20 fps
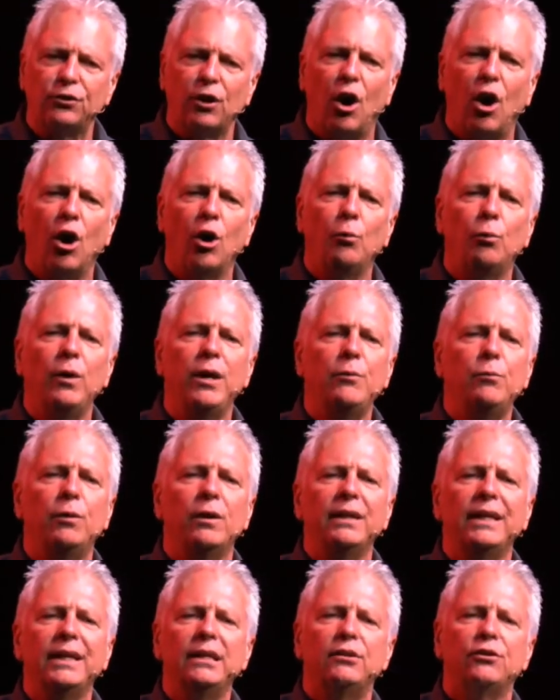Are we
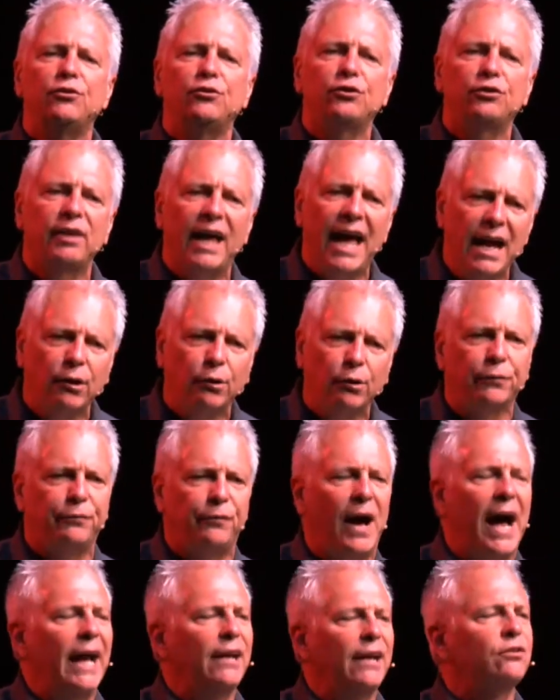willing to
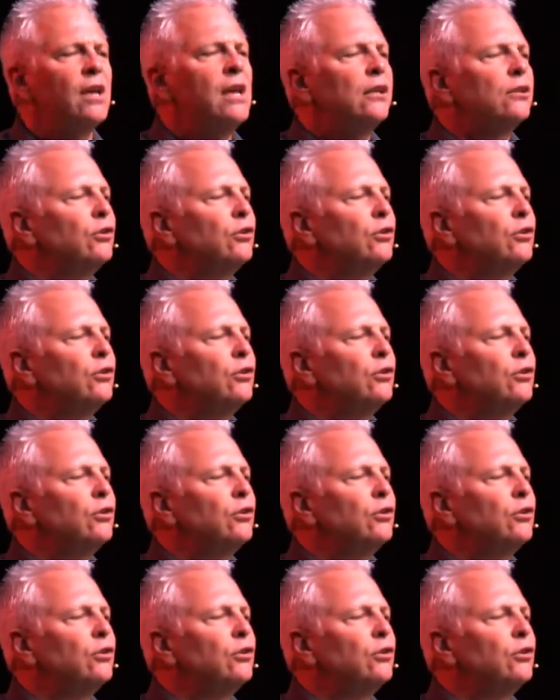sacrifice to